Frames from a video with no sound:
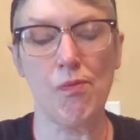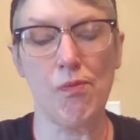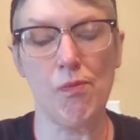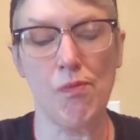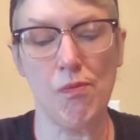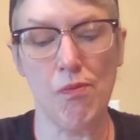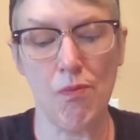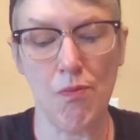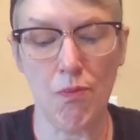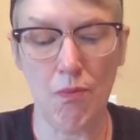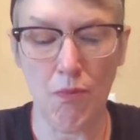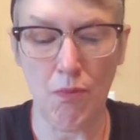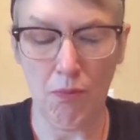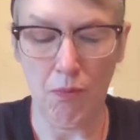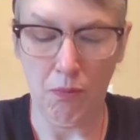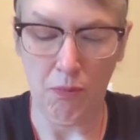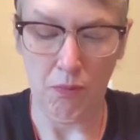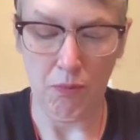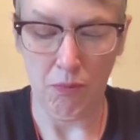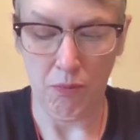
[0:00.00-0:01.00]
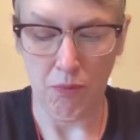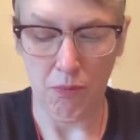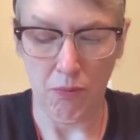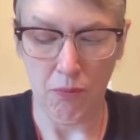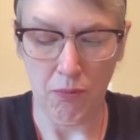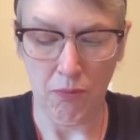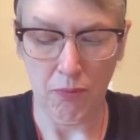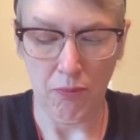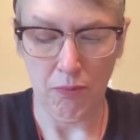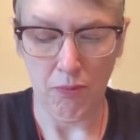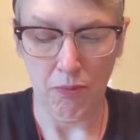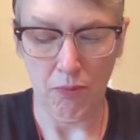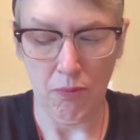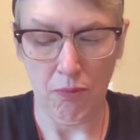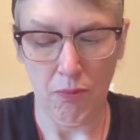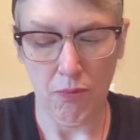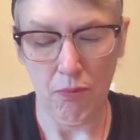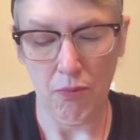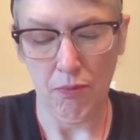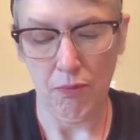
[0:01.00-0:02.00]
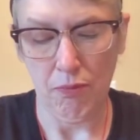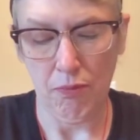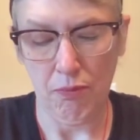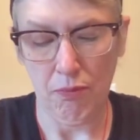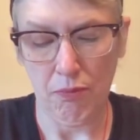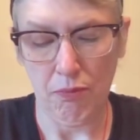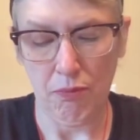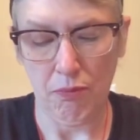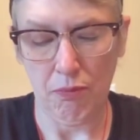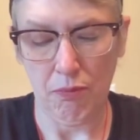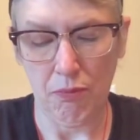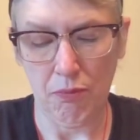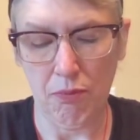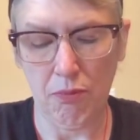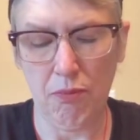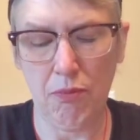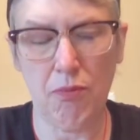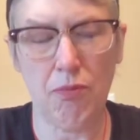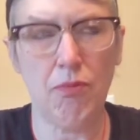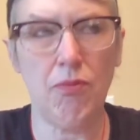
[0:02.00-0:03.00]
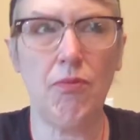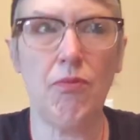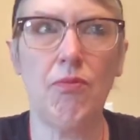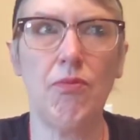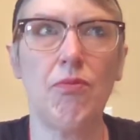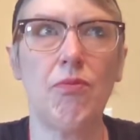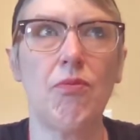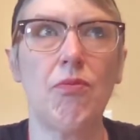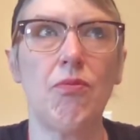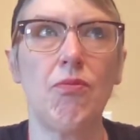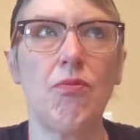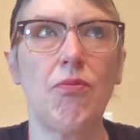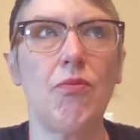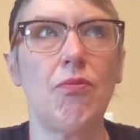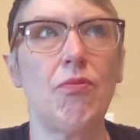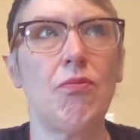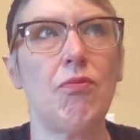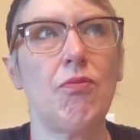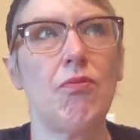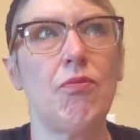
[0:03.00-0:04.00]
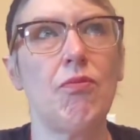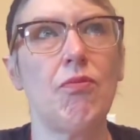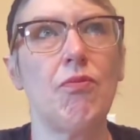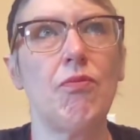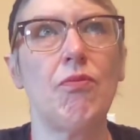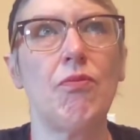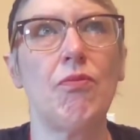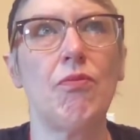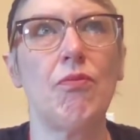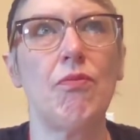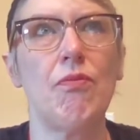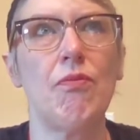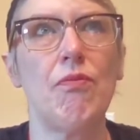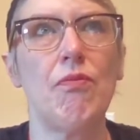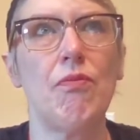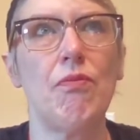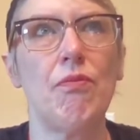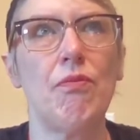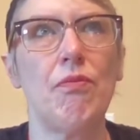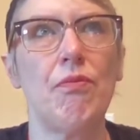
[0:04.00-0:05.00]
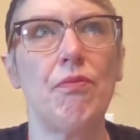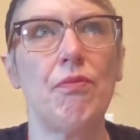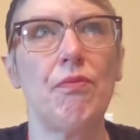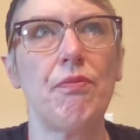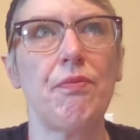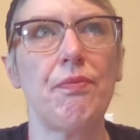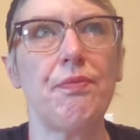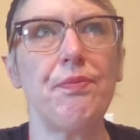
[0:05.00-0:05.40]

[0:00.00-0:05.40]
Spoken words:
(silence)